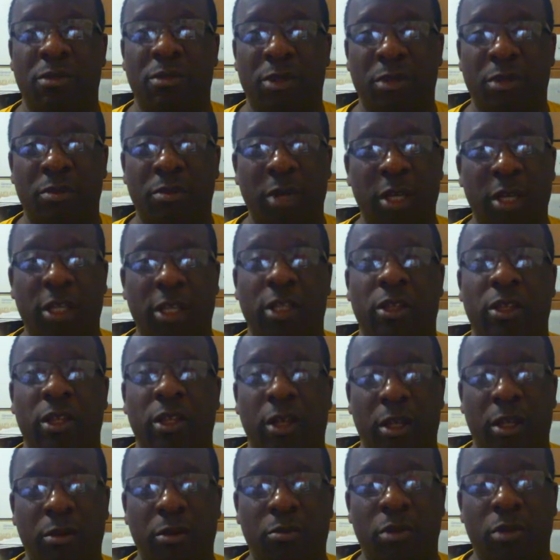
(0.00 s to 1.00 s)
the money
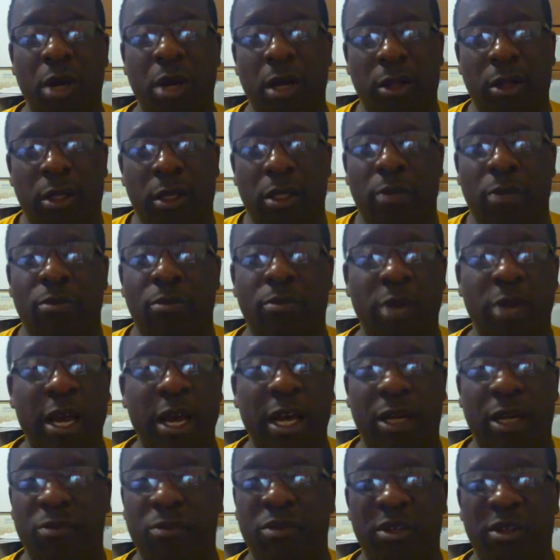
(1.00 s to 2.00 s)
they can probably get
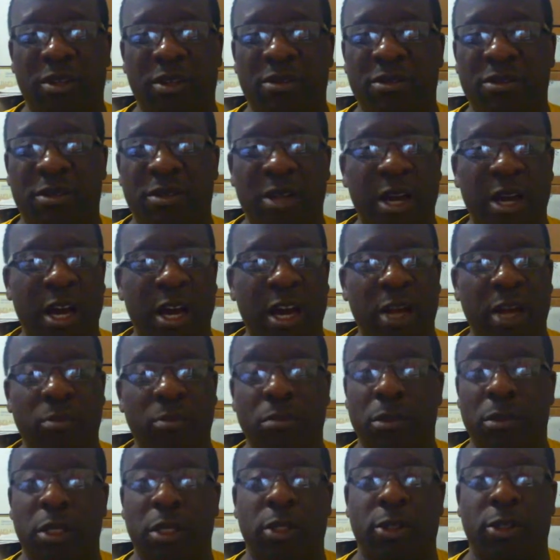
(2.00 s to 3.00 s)
back, but
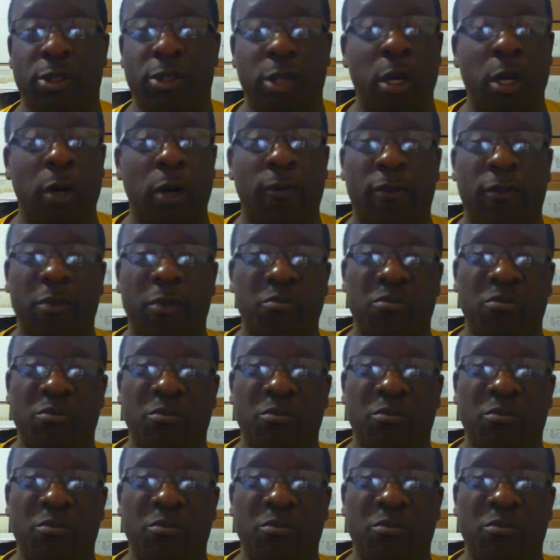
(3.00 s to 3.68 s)
time itself,